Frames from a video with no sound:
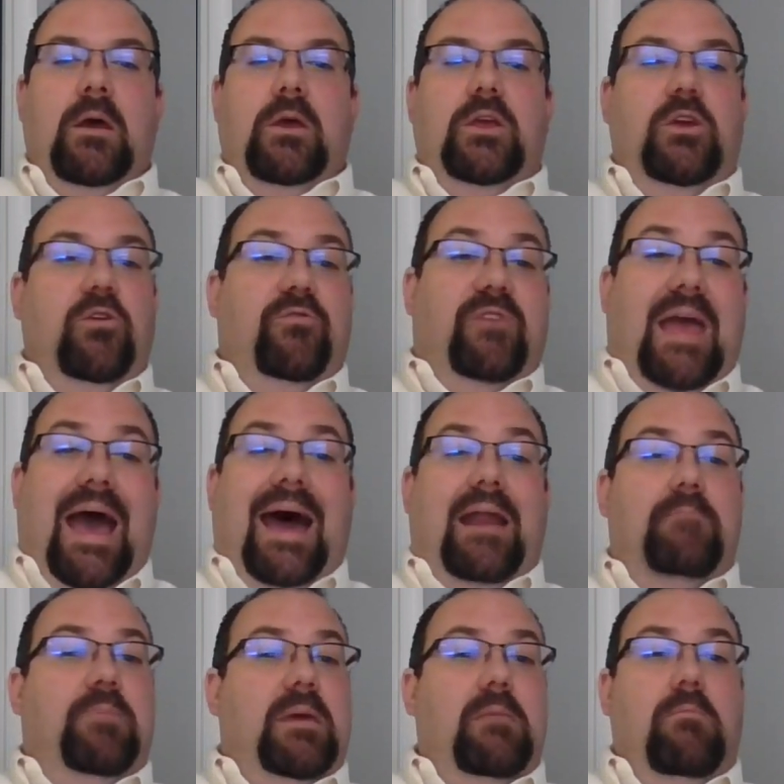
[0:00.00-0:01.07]
you've got
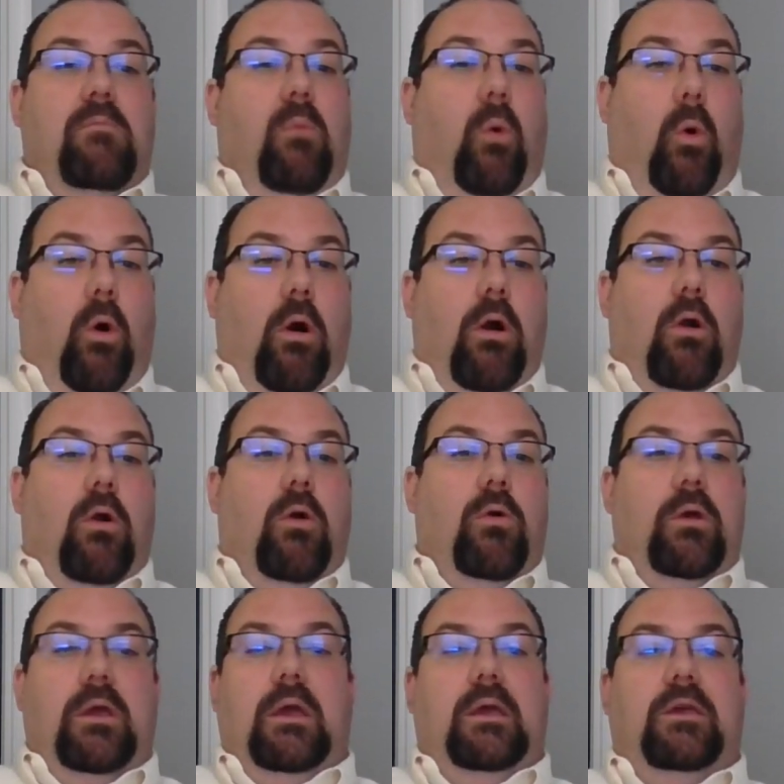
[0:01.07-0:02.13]
to be more
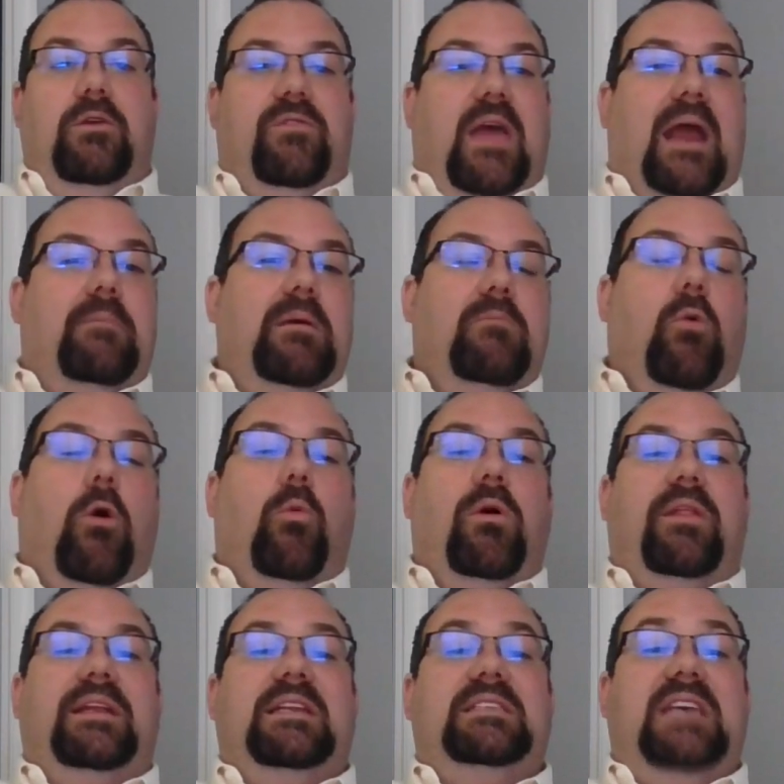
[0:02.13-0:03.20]
you've got to be more
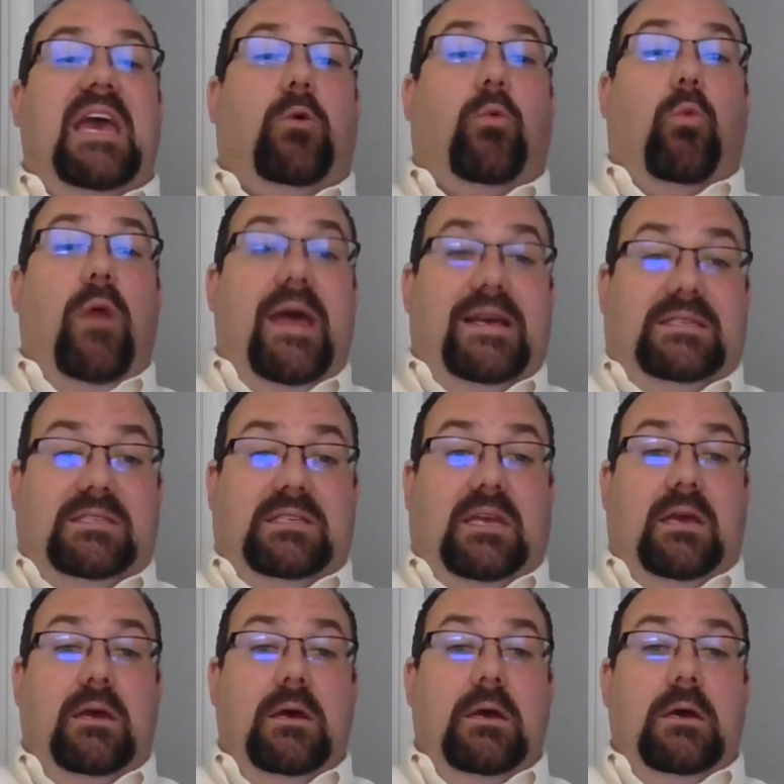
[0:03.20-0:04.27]
willing to take
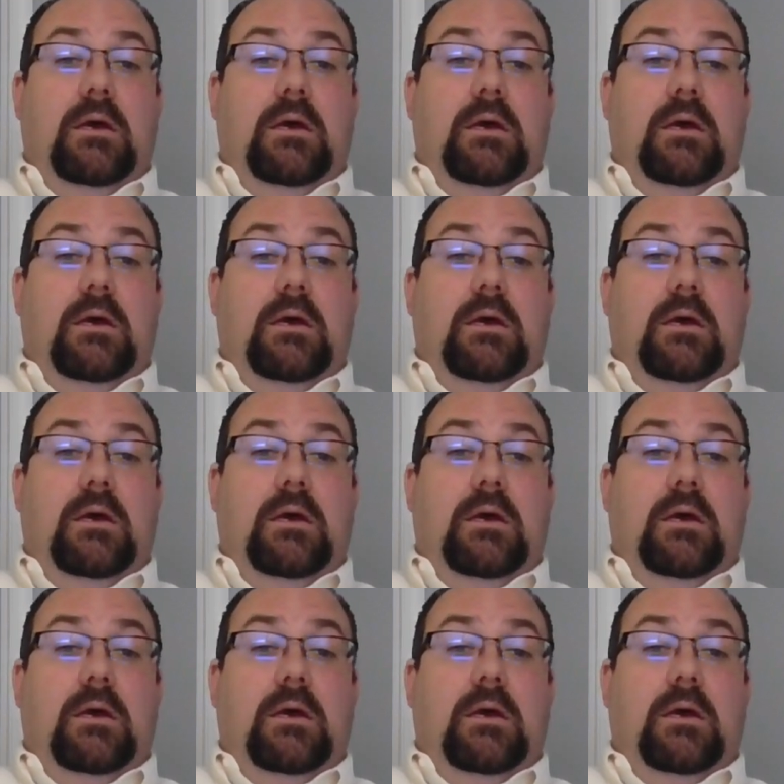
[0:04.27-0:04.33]
risk